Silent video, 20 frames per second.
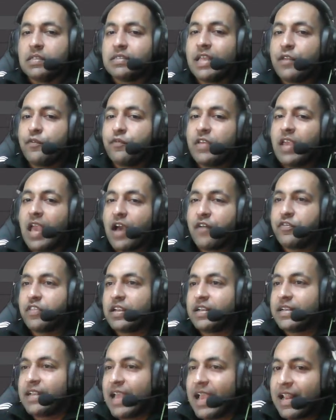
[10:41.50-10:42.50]
Then we have
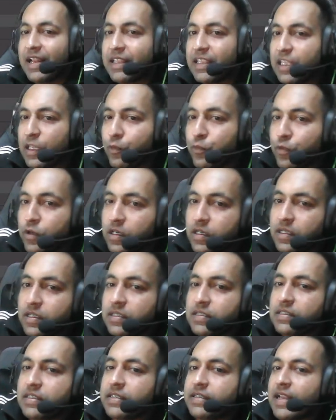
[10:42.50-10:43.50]
the del
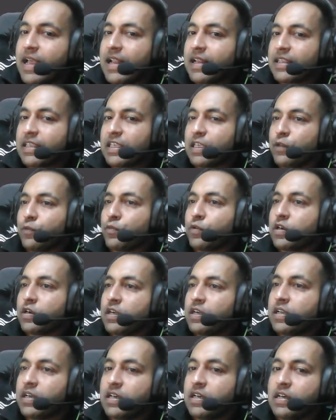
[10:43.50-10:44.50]
keyword. The del
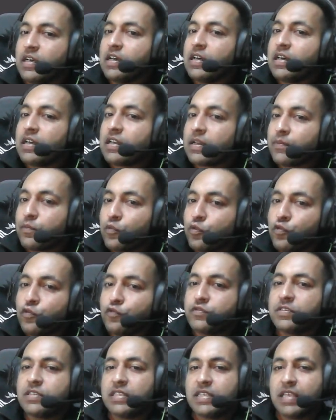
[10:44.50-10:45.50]
keyword
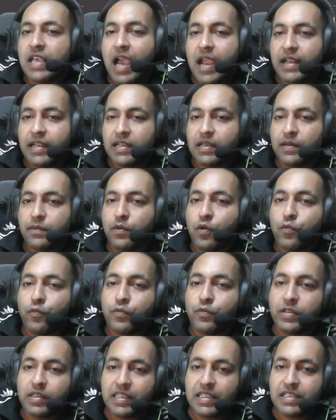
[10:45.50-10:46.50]
removes the item
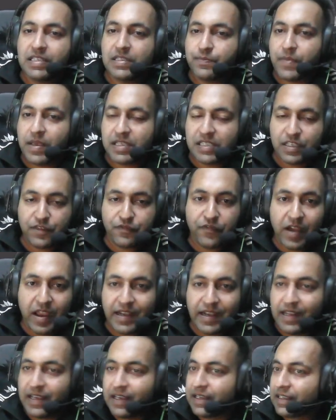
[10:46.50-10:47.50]
with the
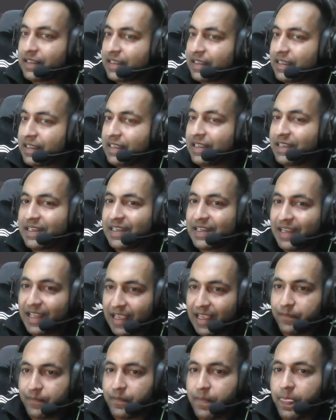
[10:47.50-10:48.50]
specified key
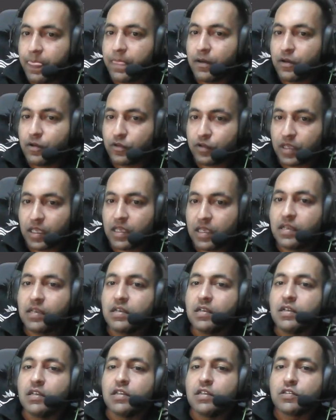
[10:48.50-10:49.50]
name. Okay,
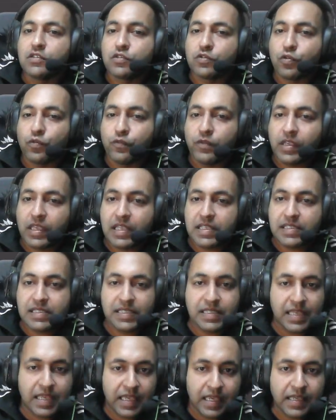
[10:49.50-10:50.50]
so we can
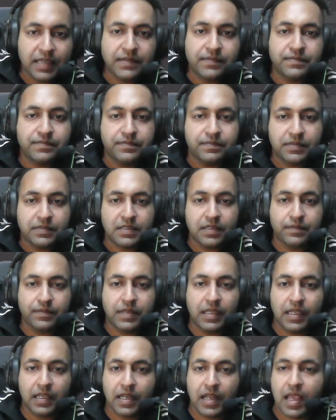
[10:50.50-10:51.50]
say
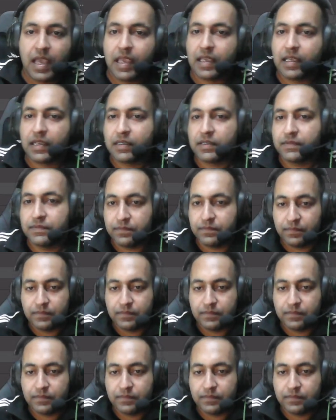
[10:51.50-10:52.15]
something like